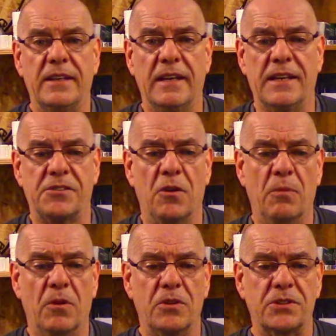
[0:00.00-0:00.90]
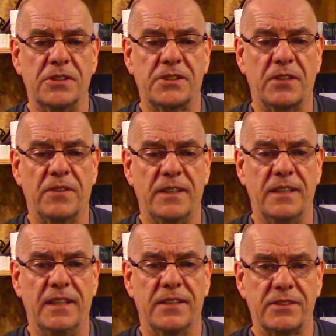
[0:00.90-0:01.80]
it's no motion and stuff like
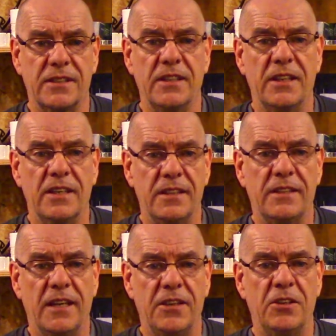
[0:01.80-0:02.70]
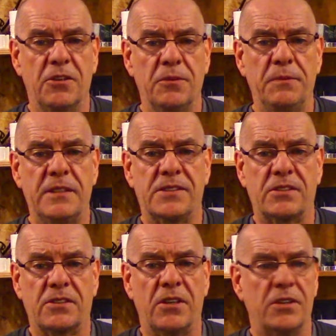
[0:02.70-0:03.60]
this, then you're going to
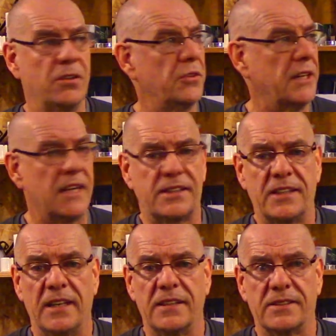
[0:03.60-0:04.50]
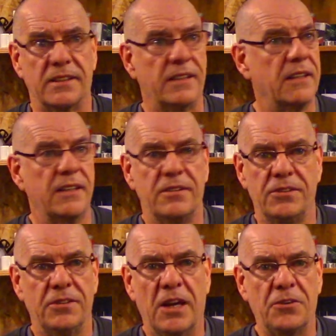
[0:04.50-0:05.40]
start looking at things, and
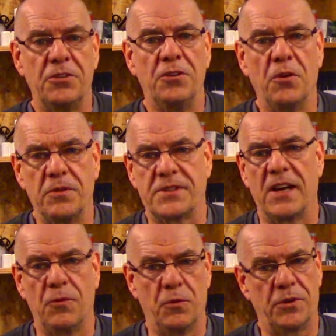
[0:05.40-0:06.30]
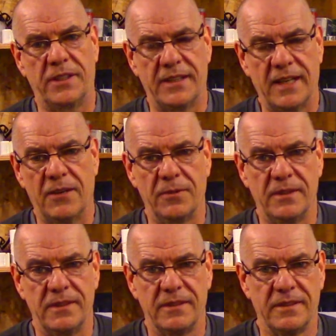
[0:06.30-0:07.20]
now you know it's not working that
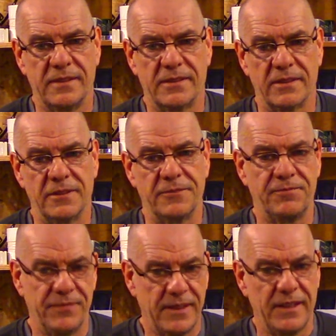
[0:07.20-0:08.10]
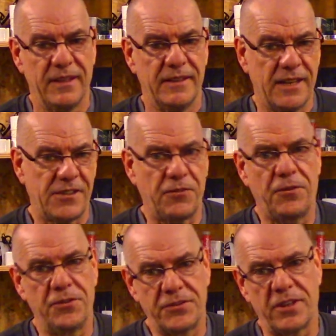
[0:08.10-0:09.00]
way. So that's the
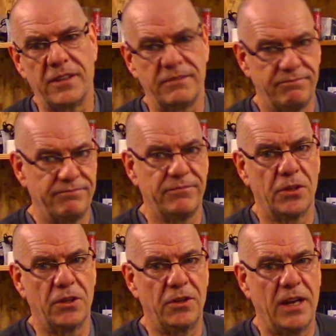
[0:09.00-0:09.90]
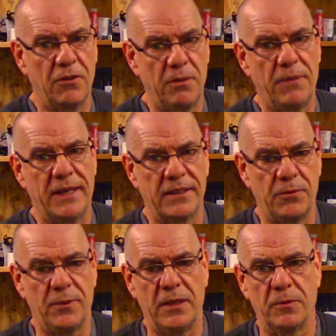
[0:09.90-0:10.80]
first start. Learn how a magnet
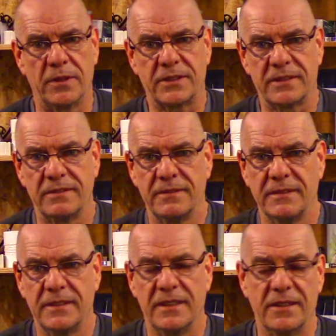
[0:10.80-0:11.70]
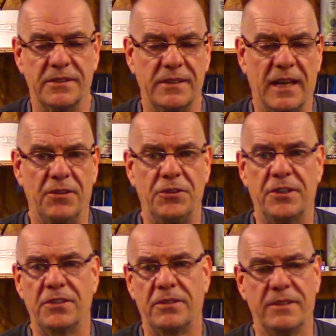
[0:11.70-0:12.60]
really works, you know, and how you
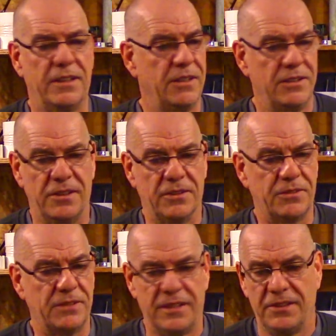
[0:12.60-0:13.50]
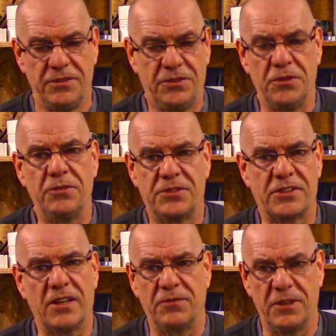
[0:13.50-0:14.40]
can, you know, do
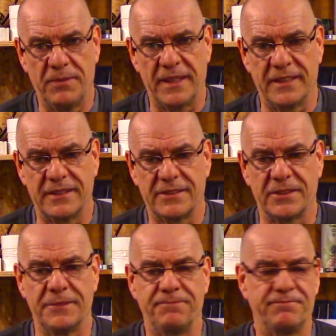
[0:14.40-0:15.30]
stuff with a magnet. So